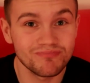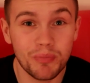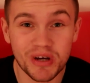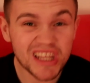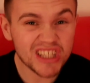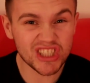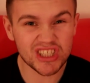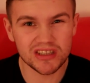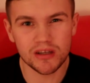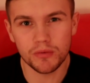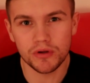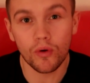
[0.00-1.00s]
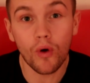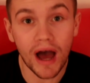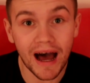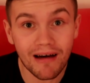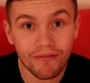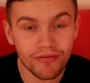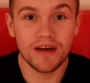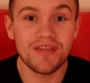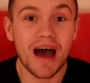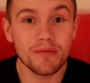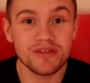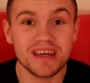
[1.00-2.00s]
preaches that we do have. If
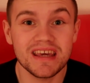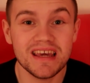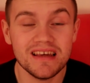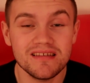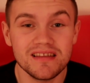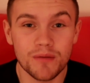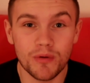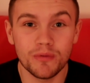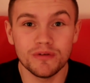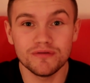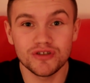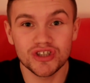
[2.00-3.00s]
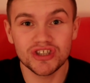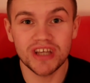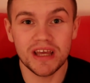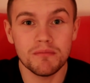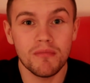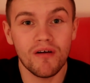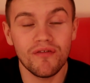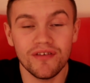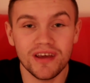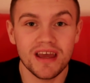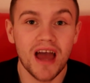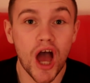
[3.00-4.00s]
that was the case, then we would have just signed
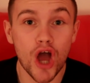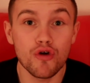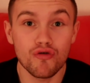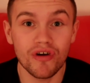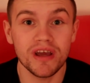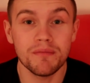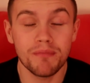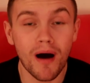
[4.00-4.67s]
Murphy outright.